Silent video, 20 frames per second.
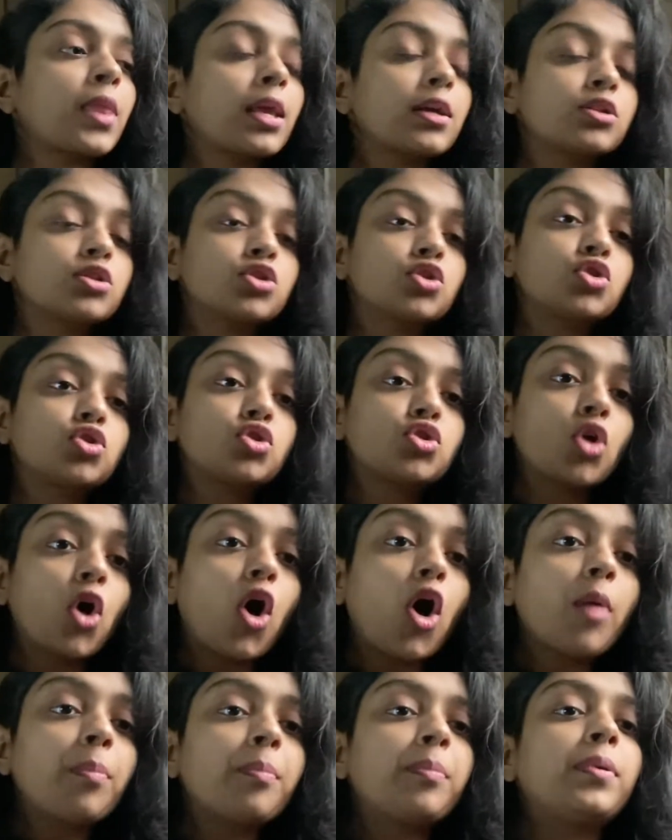
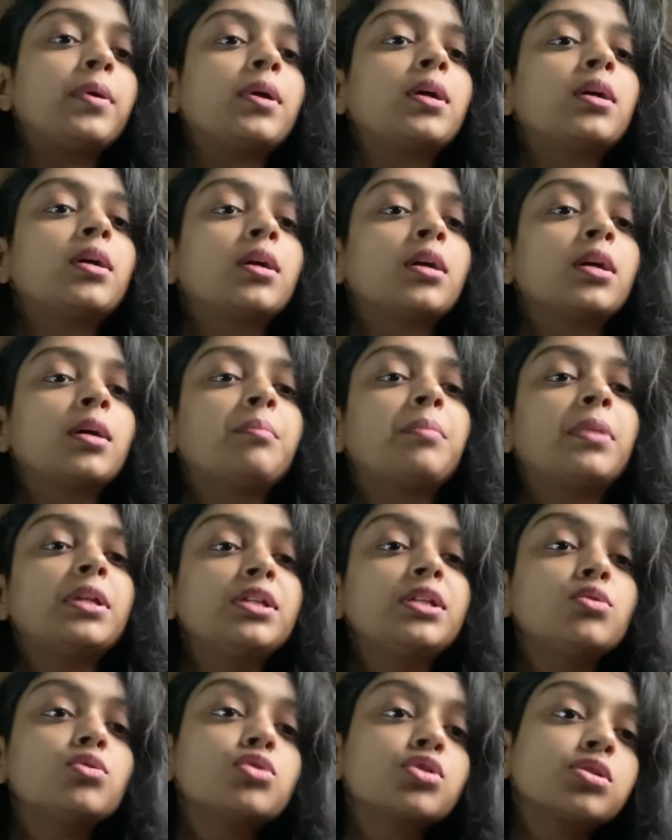Stop
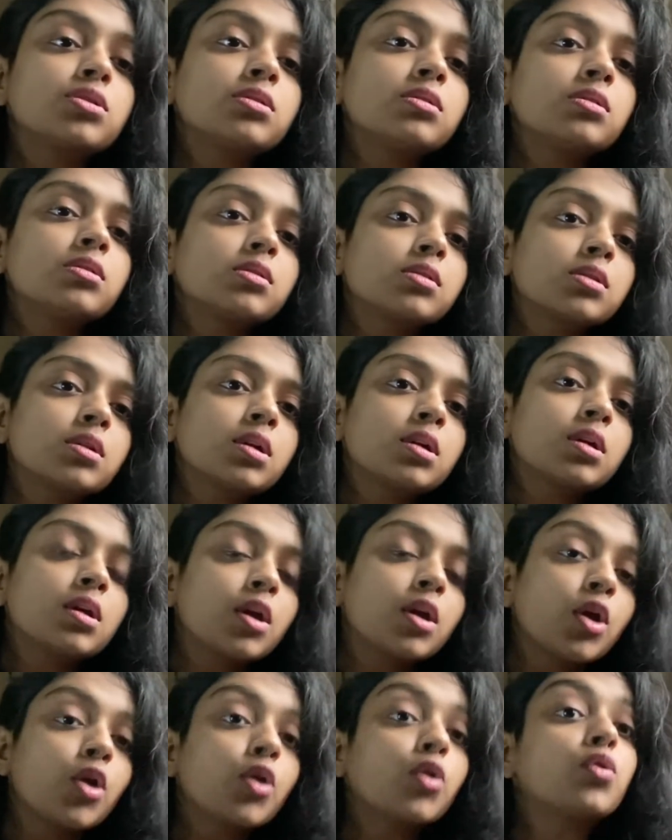pollution.
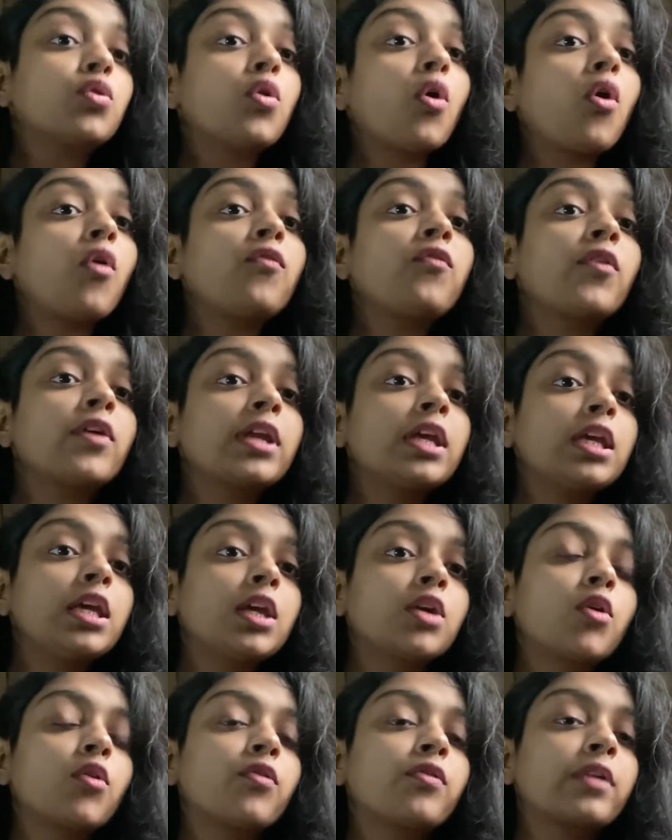Go for
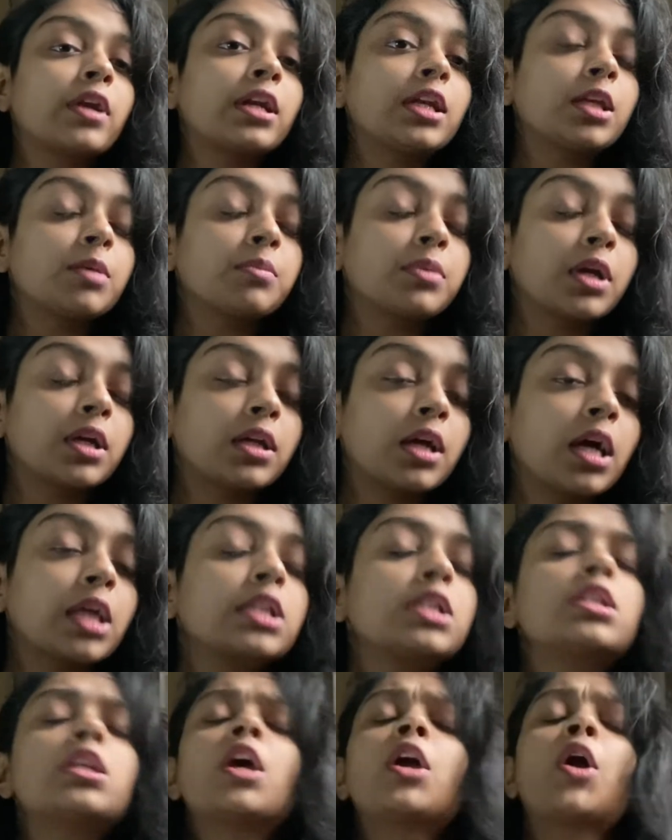eco-friendly
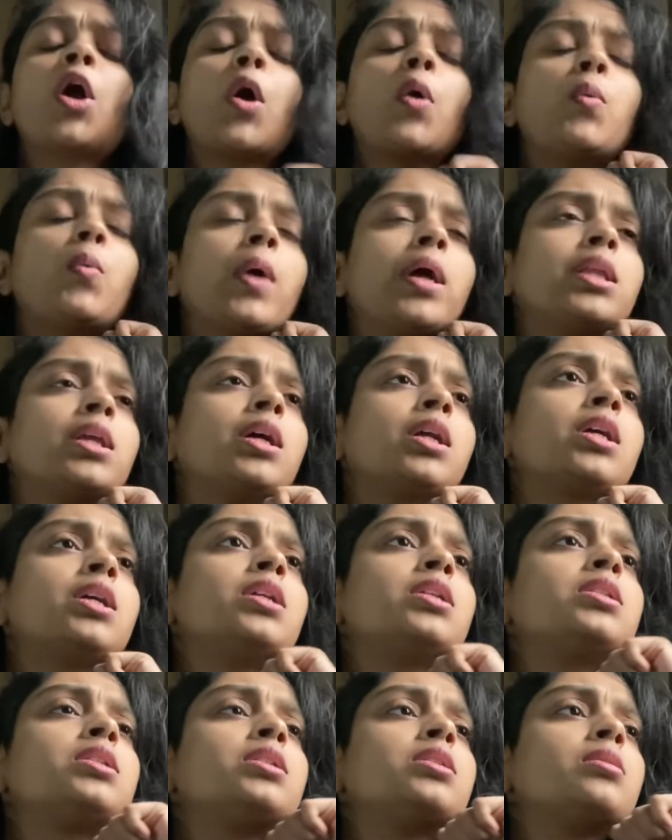products, whether
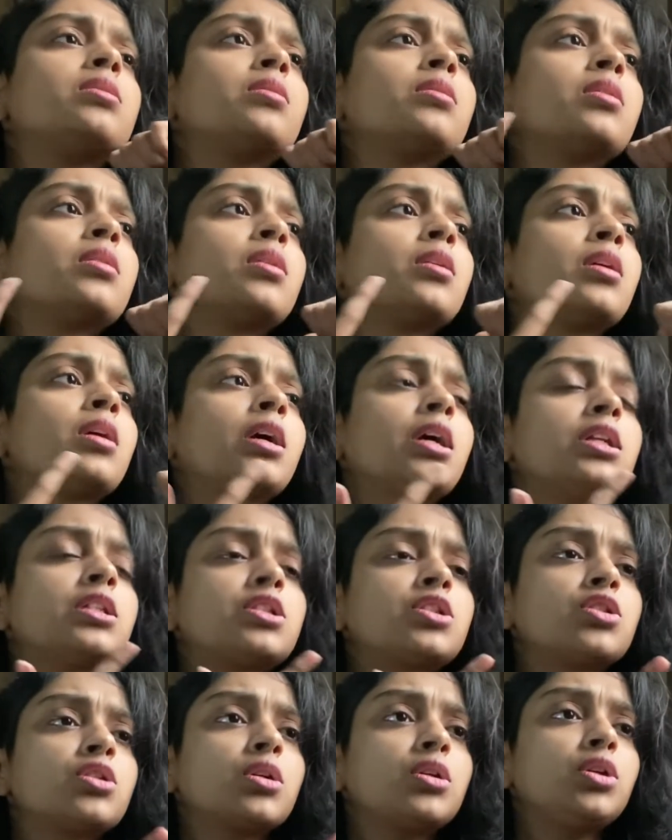
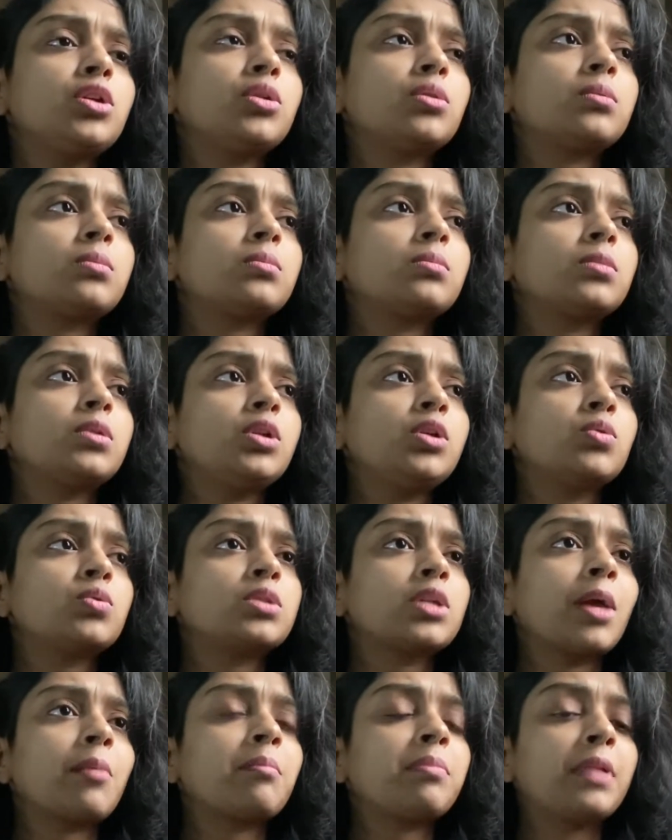it's
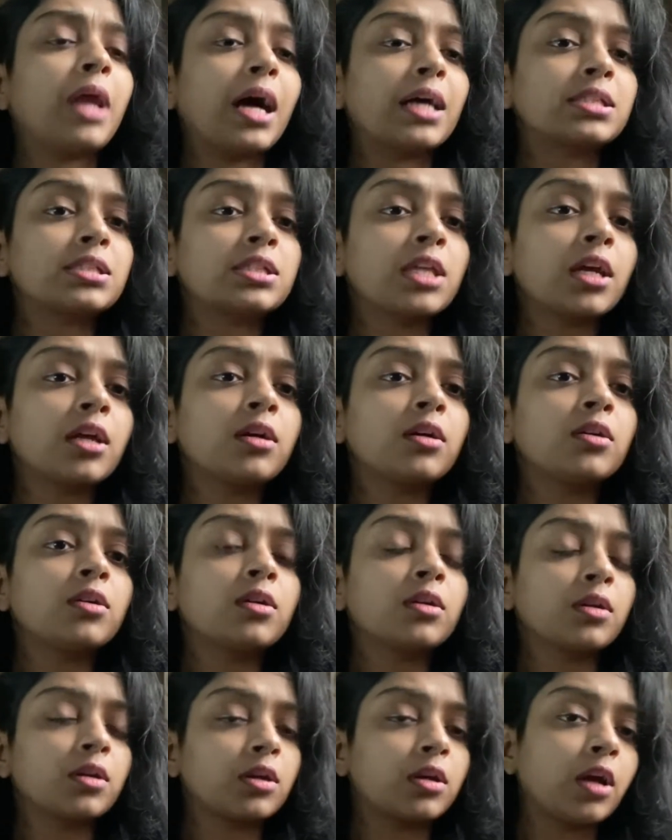using plastic.
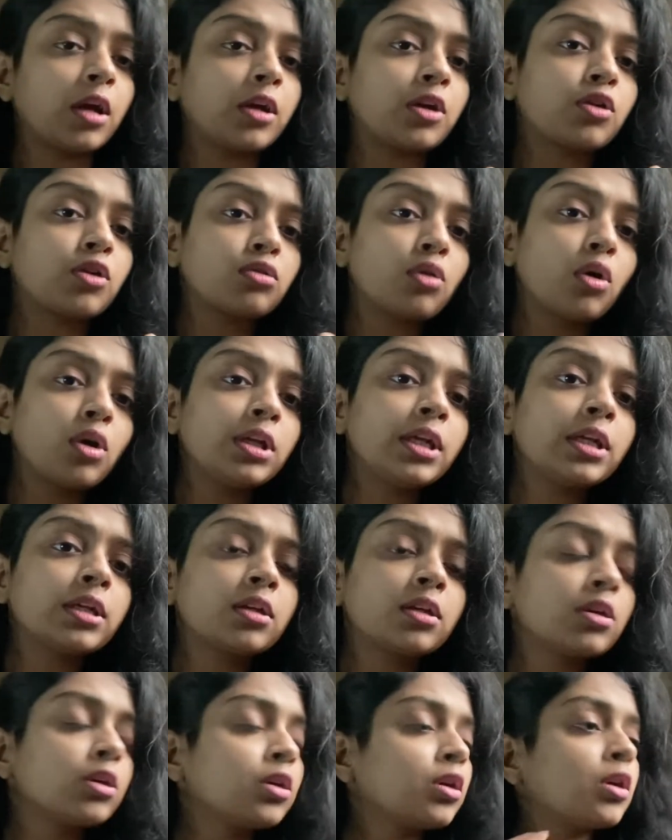Control it,
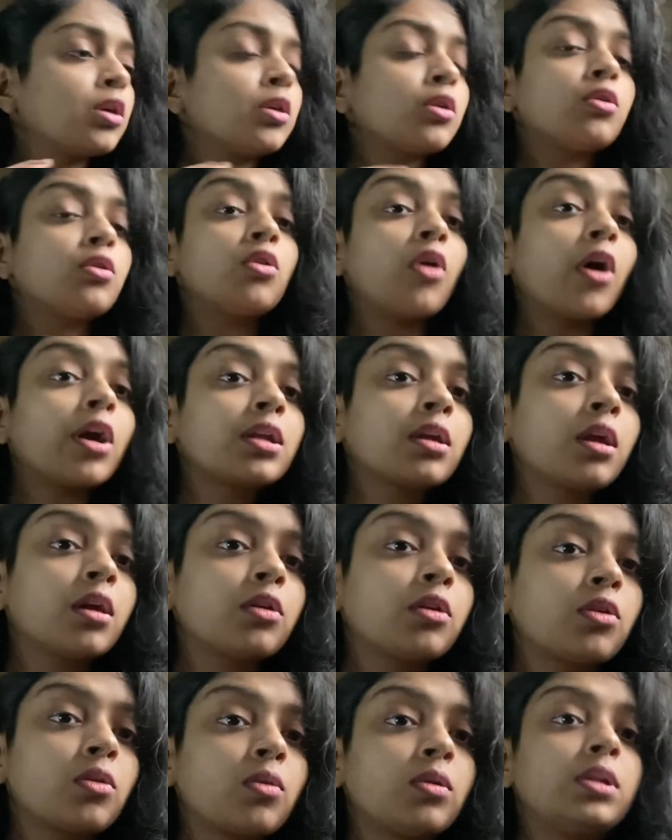not
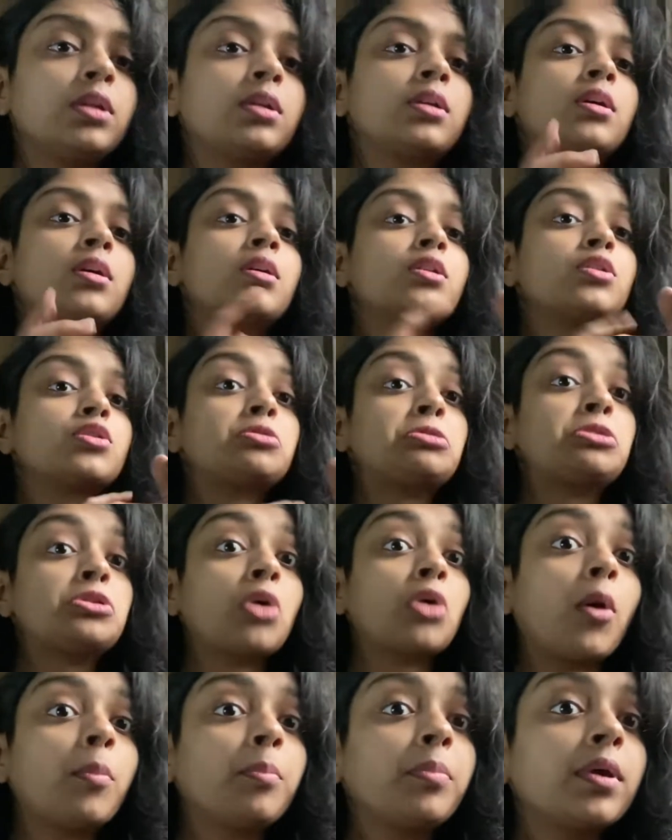control it.
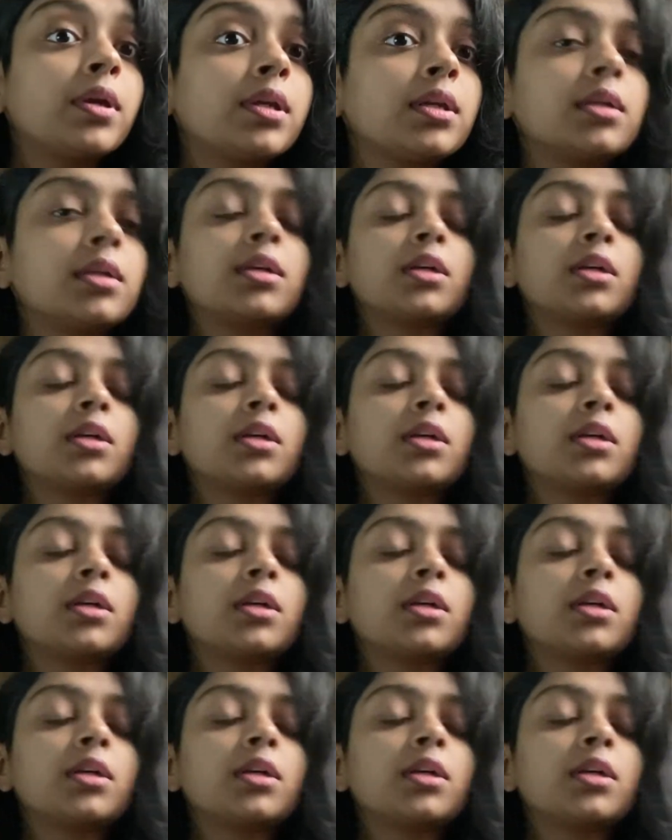Stop it.